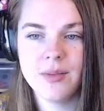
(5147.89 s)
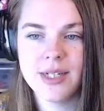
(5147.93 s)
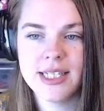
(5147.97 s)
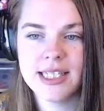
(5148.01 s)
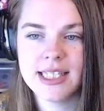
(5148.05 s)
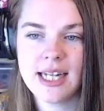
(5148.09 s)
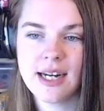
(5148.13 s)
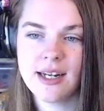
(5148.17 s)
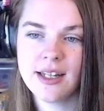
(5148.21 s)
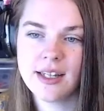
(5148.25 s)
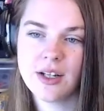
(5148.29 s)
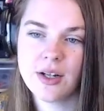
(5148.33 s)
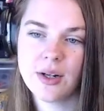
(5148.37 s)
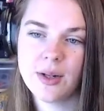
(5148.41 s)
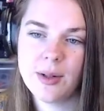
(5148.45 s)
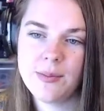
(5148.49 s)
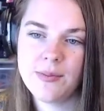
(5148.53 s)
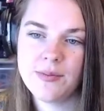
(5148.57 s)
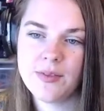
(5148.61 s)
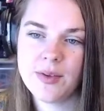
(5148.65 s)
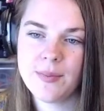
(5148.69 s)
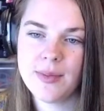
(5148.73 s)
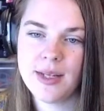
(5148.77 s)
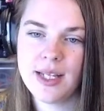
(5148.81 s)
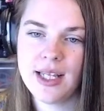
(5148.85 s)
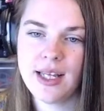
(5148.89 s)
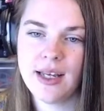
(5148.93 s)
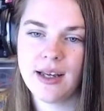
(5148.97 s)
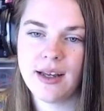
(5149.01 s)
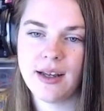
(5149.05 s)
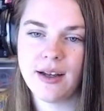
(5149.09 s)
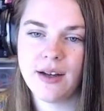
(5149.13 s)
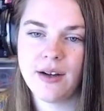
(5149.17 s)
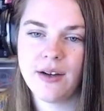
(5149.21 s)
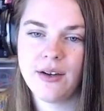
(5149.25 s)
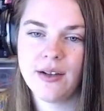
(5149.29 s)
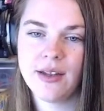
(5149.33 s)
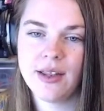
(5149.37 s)
we started the comb from
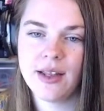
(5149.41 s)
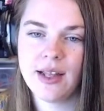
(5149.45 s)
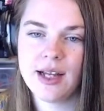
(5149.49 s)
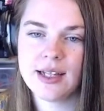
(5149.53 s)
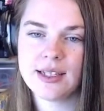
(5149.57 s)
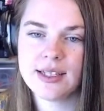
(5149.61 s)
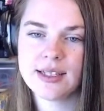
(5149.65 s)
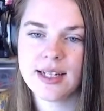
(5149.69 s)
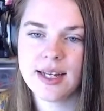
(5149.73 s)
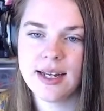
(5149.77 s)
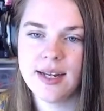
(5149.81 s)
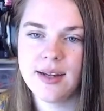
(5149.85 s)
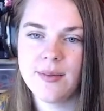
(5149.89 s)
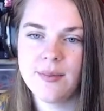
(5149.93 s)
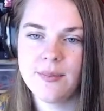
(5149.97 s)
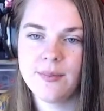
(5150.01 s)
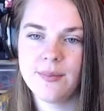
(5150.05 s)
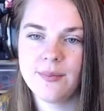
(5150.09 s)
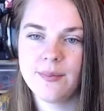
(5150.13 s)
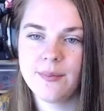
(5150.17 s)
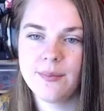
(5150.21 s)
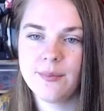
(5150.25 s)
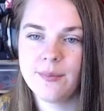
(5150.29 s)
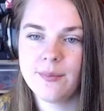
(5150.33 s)
here on last time.